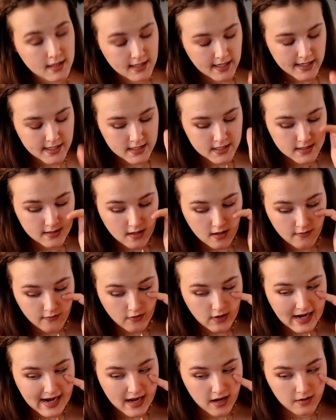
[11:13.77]
Guess
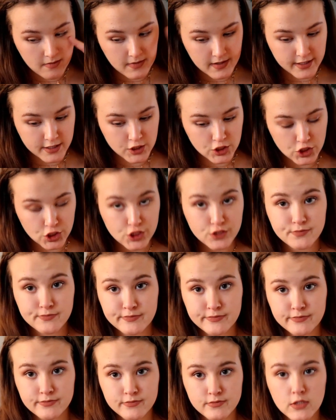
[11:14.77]
for how much?
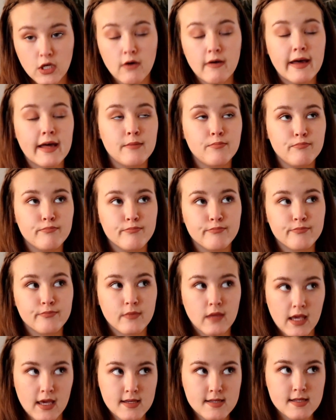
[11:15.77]
Go ahead.
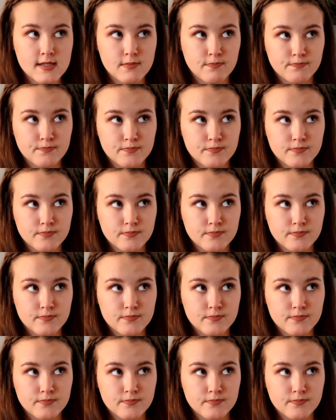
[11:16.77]
Guess.